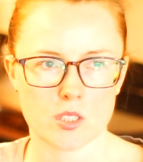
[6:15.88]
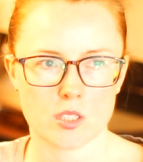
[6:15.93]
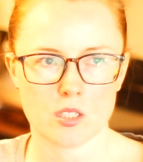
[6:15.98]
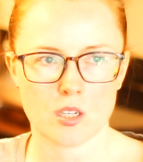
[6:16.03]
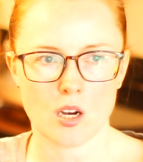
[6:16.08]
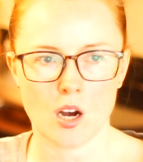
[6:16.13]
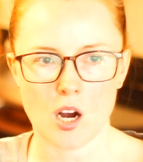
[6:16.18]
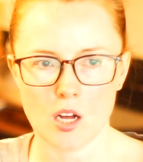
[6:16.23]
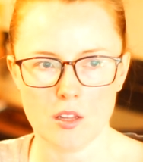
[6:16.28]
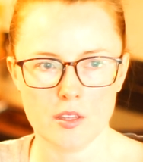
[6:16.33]

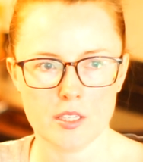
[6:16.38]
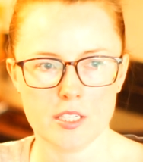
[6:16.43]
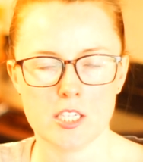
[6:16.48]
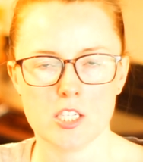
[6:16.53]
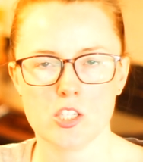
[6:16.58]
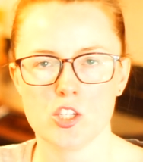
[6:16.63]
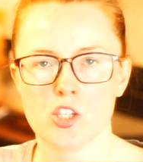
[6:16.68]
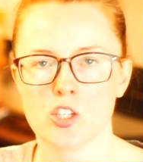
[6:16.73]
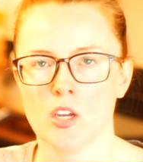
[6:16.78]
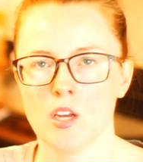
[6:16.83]

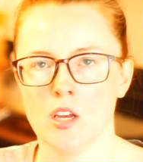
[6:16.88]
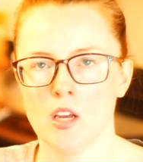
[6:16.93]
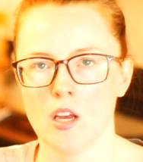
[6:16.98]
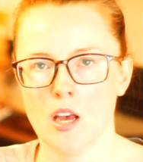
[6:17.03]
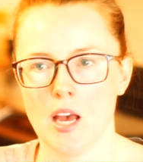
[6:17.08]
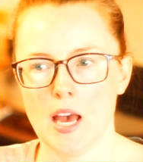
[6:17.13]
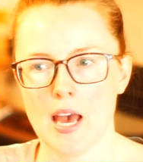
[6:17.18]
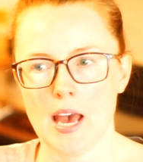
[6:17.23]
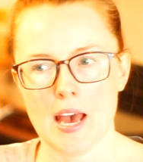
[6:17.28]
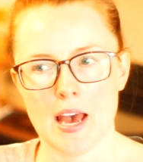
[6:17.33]
college
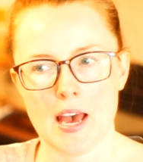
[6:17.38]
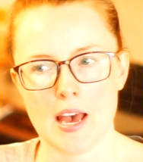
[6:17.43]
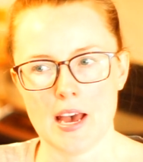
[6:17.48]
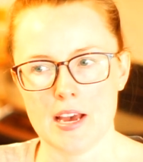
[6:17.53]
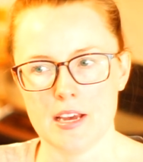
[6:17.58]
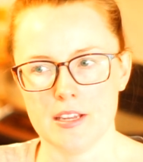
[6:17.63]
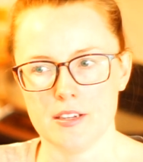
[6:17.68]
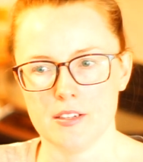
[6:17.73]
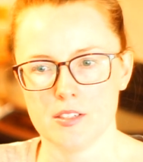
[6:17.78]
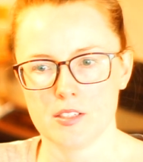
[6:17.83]

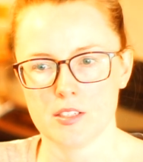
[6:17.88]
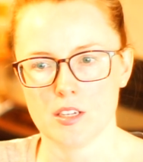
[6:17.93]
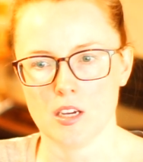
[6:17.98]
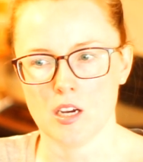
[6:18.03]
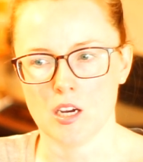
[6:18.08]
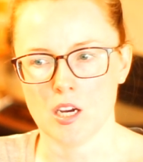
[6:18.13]
and